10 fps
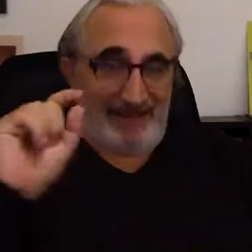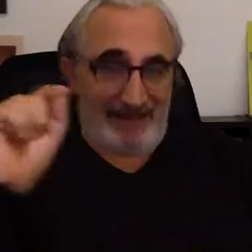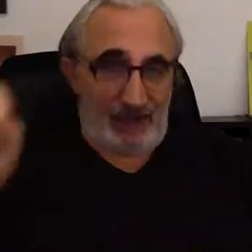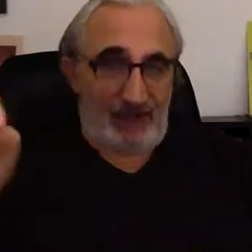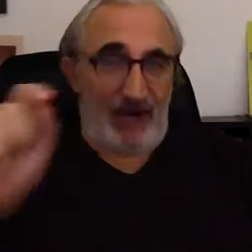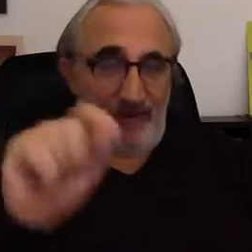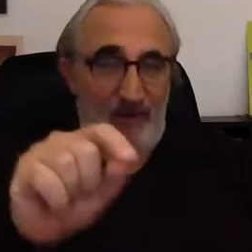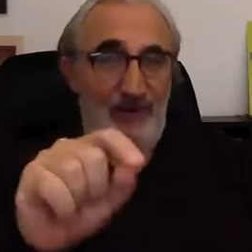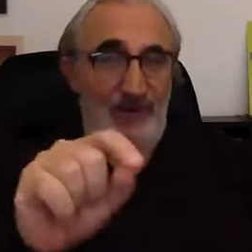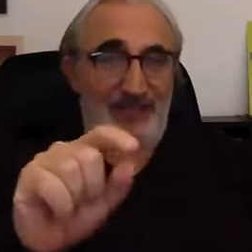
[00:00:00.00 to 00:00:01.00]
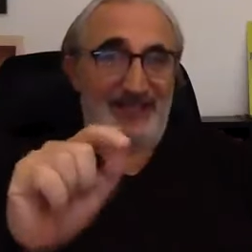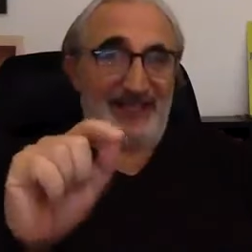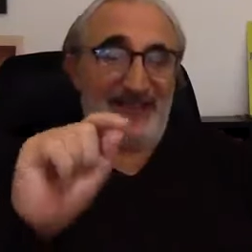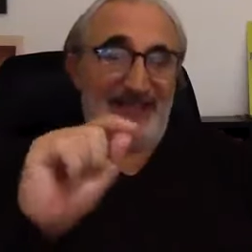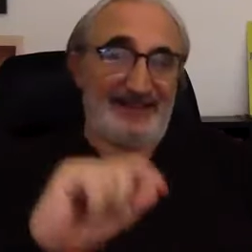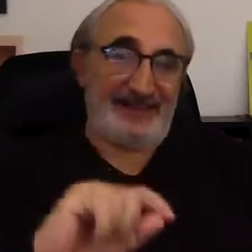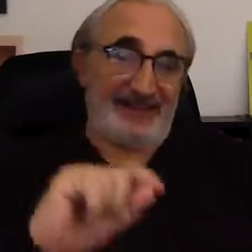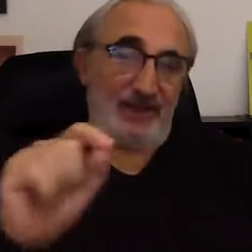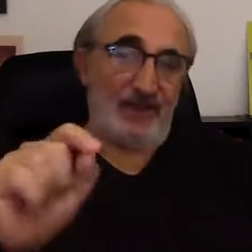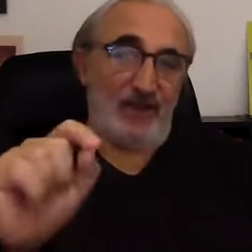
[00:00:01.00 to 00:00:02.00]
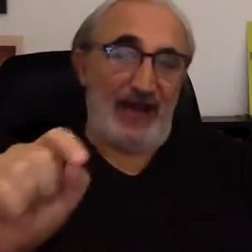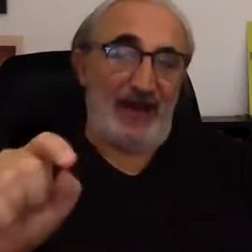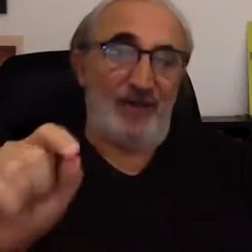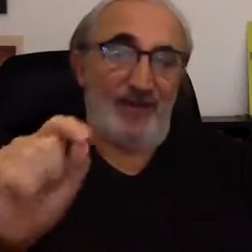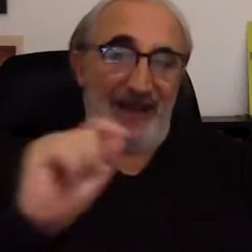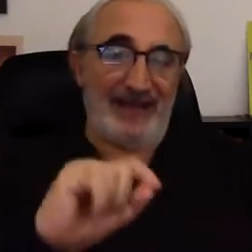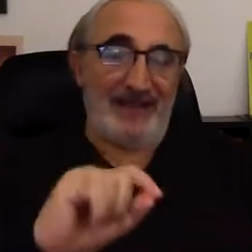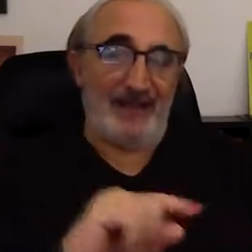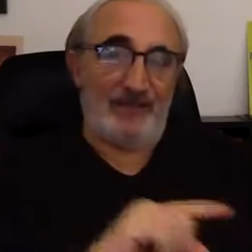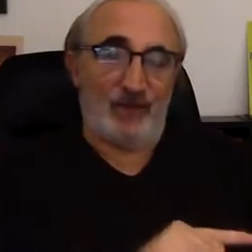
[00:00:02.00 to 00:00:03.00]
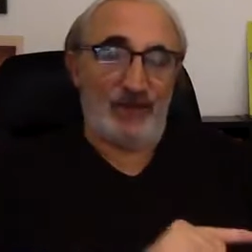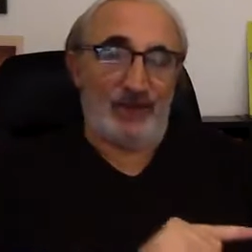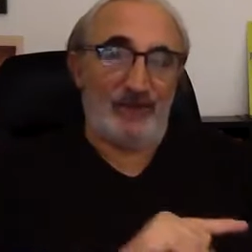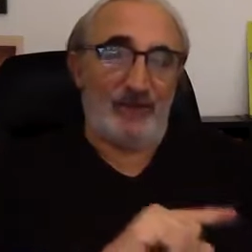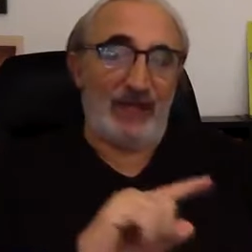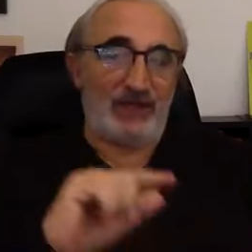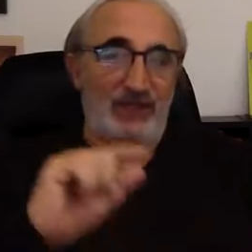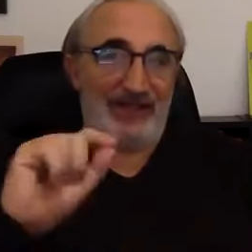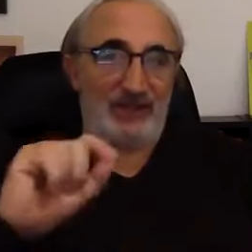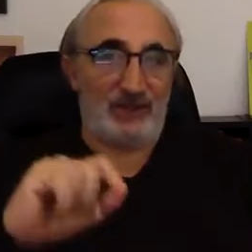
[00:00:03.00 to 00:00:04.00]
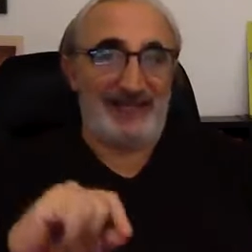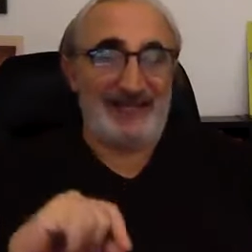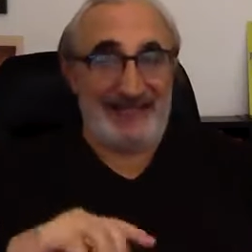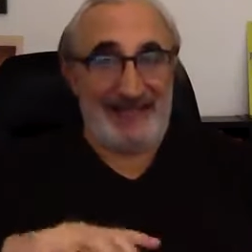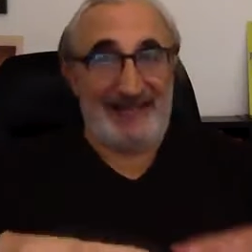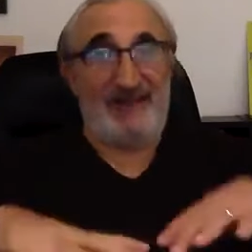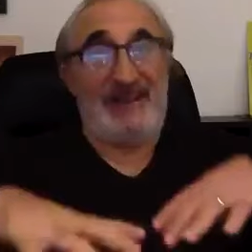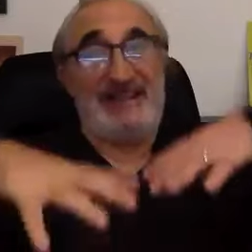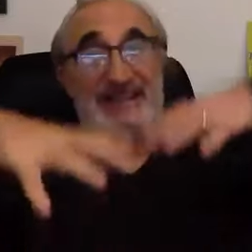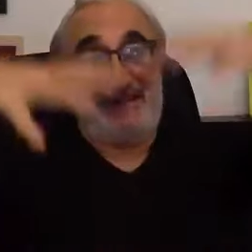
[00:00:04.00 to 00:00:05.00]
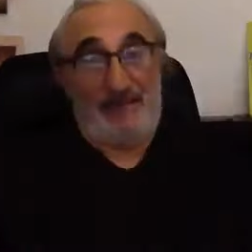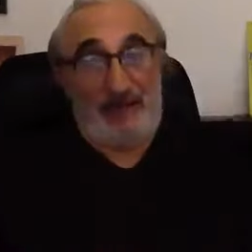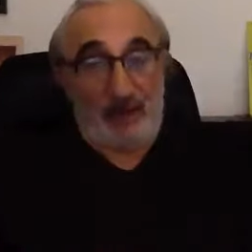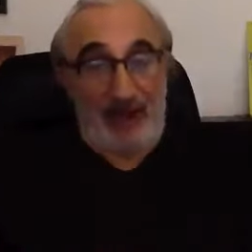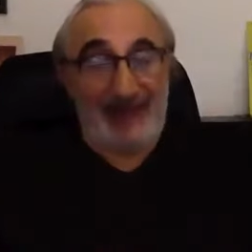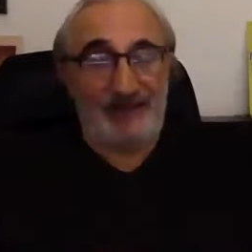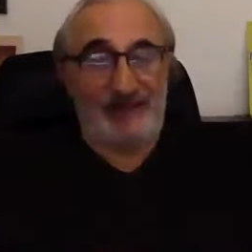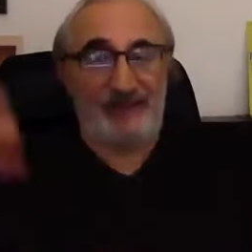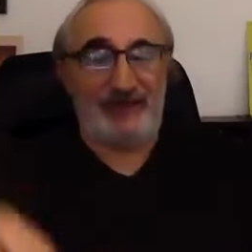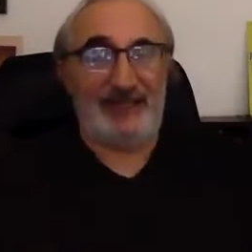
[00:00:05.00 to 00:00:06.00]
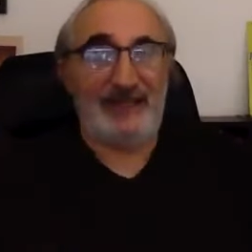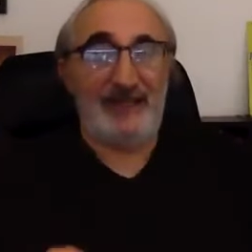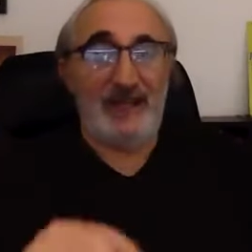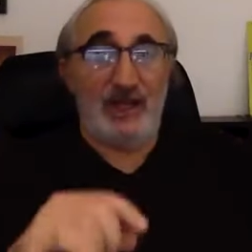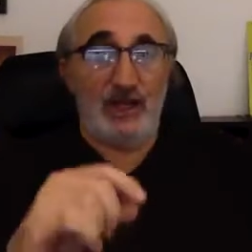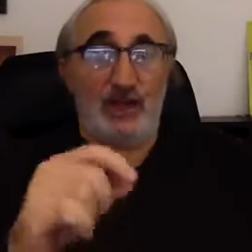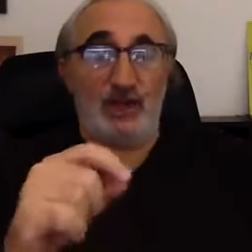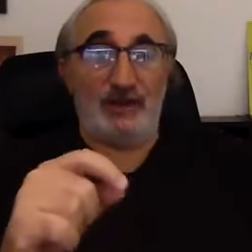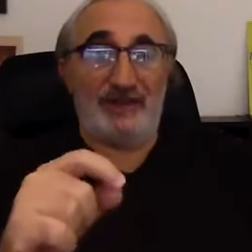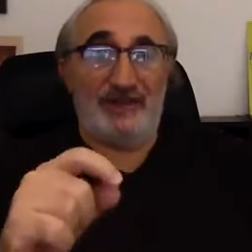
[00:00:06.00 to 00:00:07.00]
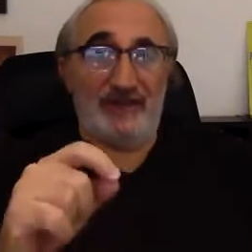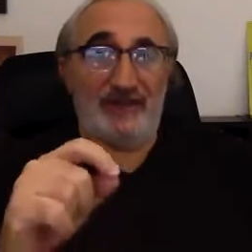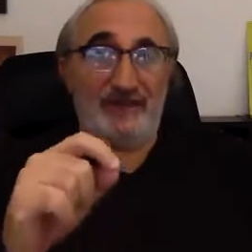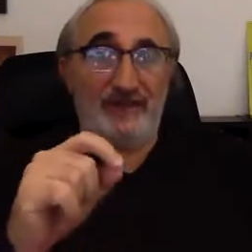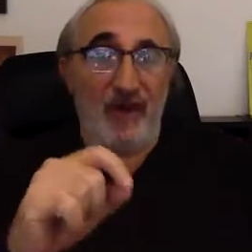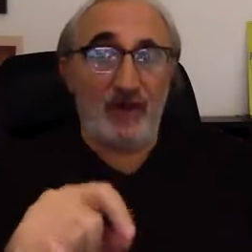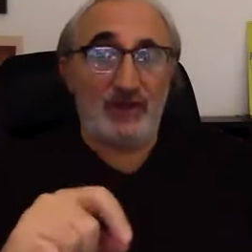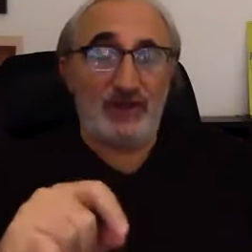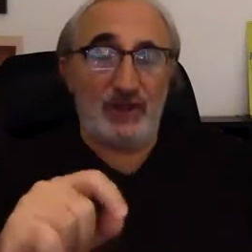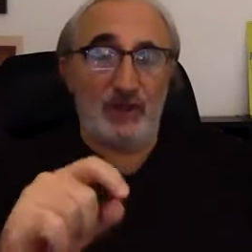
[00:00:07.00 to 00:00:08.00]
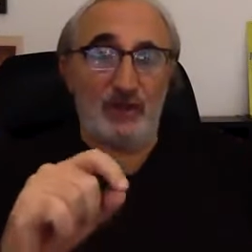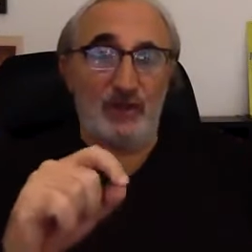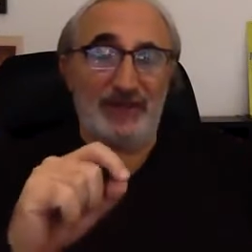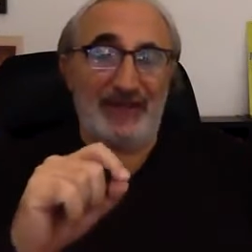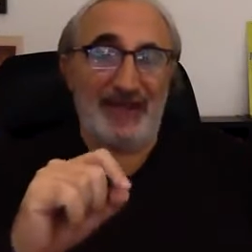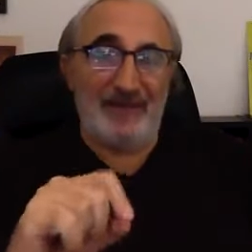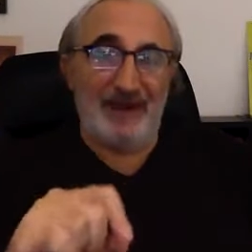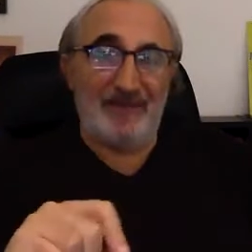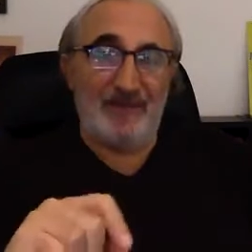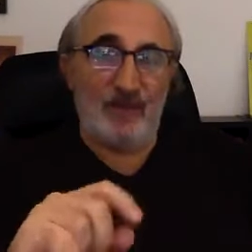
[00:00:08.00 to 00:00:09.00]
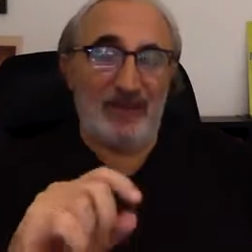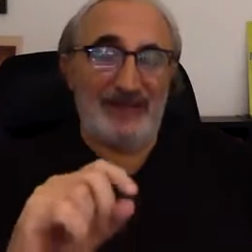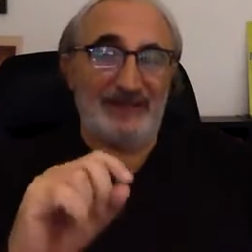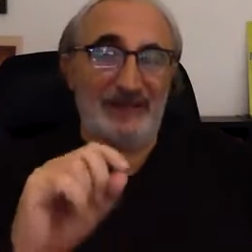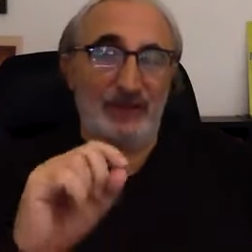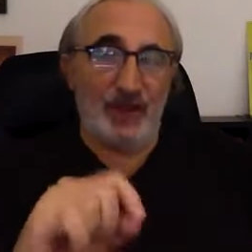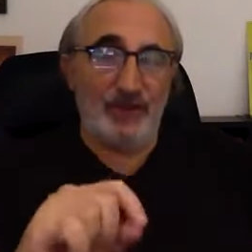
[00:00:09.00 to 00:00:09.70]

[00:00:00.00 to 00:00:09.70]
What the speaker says: I'm going to describe what you just said and tell you how my approach of nomological networks is grander, if you'd like. So the folks who came up with the